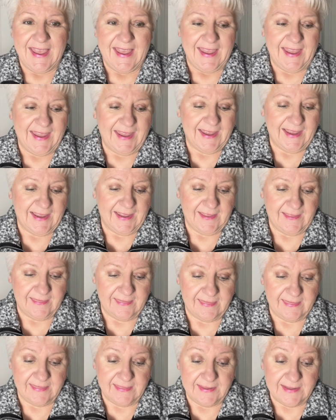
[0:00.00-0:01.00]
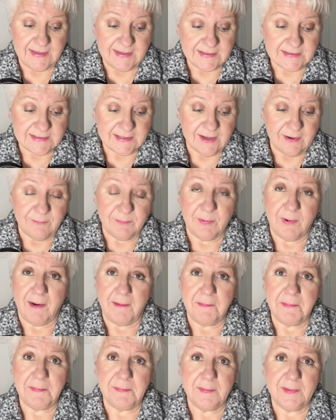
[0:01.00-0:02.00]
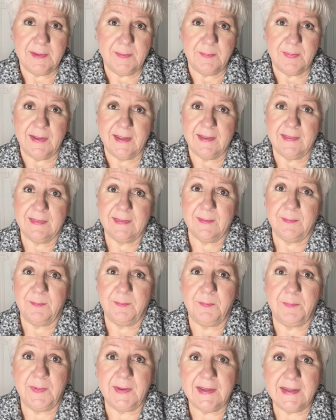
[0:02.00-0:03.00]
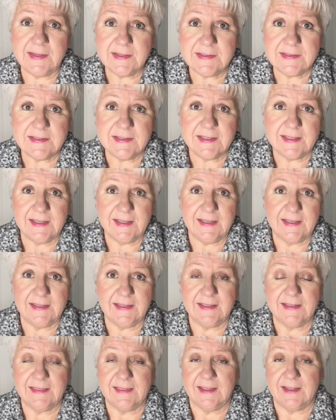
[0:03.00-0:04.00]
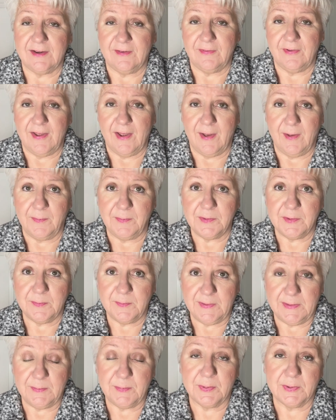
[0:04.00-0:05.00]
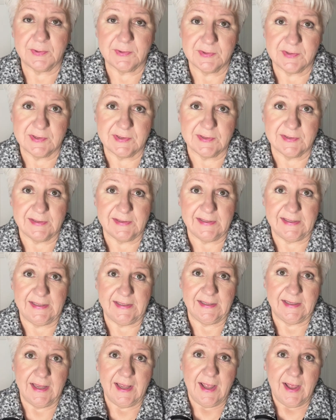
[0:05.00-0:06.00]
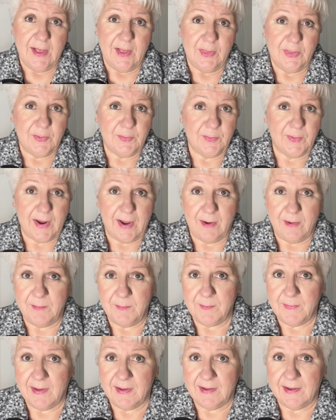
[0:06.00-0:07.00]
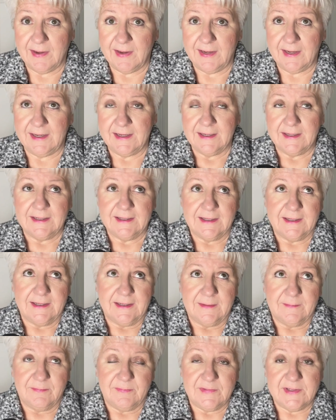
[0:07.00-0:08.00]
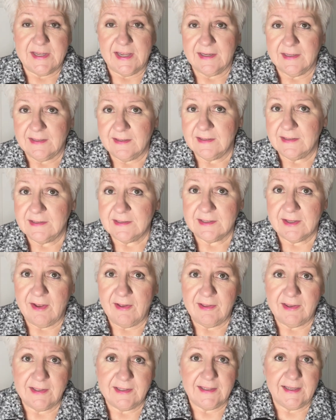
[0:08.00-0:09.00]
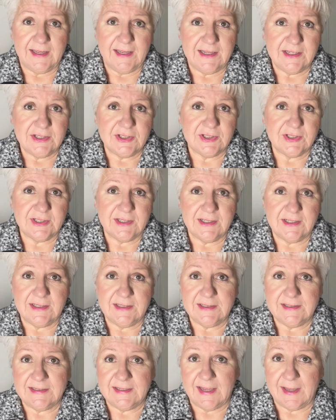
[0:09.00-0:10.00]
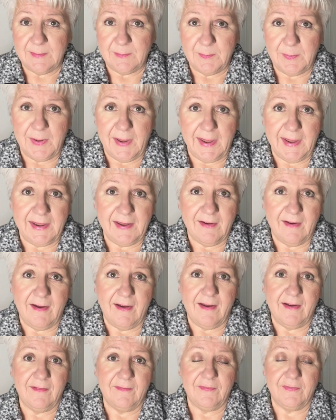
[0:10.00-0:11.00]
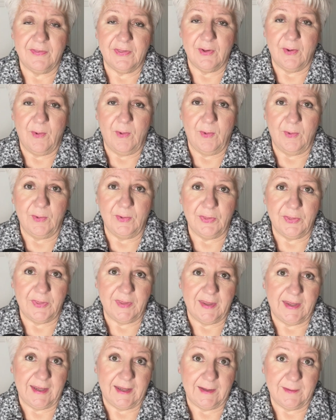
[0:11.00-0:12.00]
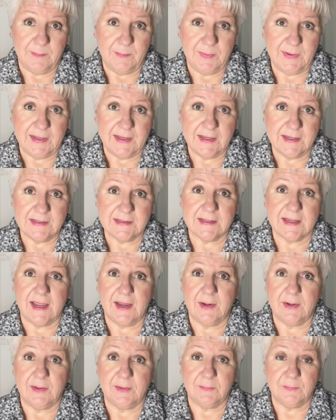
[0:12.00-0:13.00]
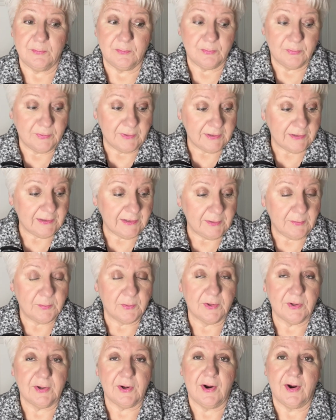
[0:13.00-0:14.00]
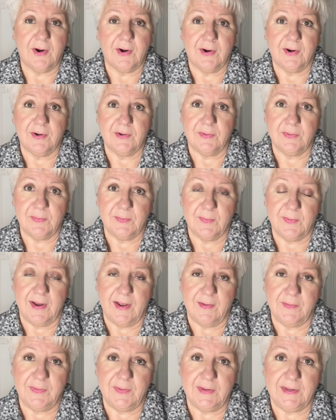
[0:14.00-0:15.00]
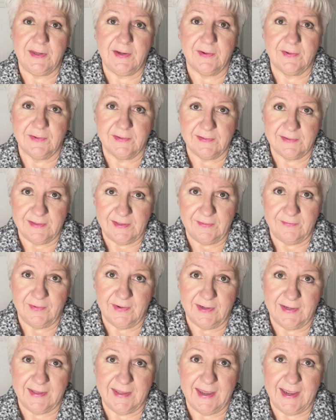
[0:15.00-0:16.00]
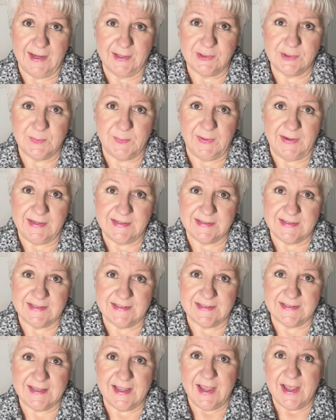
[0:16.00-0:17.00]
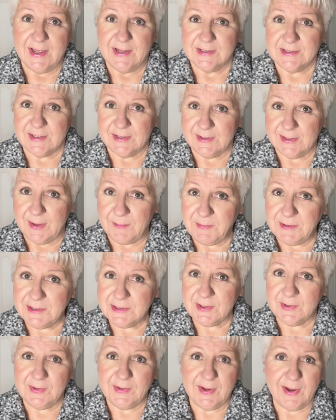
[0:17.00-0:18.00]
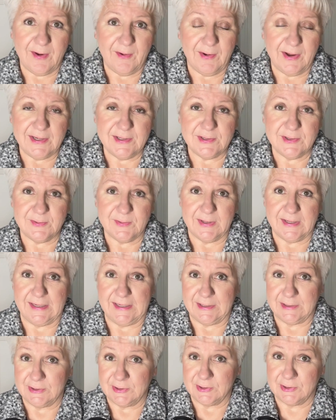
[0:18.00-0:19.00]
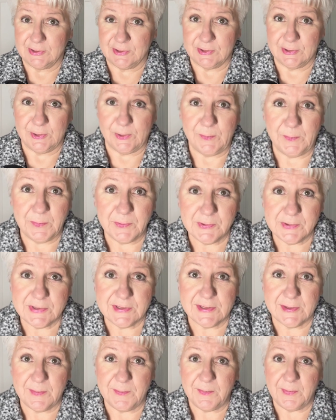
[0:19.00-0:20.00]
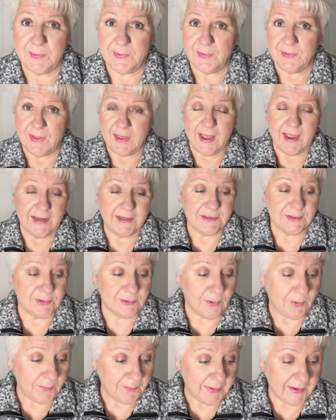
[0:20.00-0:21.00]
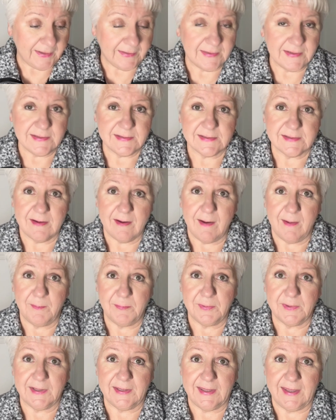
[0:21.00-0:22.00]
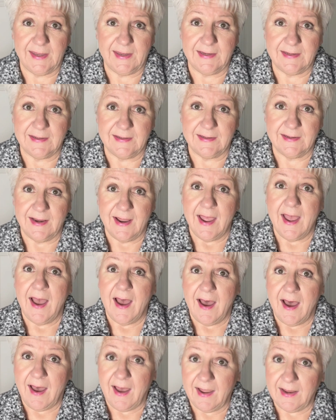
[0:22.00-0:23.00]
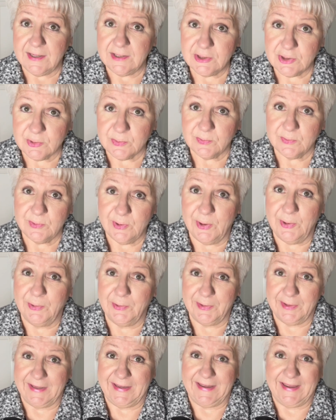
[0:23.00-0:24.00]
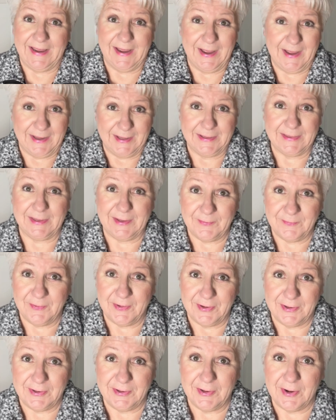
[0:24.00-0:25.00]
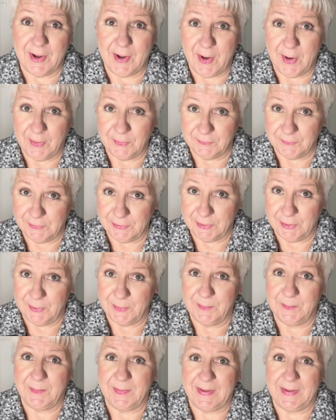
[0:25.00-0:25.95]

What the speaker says: And these have probably been the biggest thing that have helped me personally throughout my debt consolidation, debt payoff, the whole thing, because I really work hard throughout the year to live on a cash basis. So let me show you how I do it. It's super simple. I don't make this complicated. I truly live on an envelope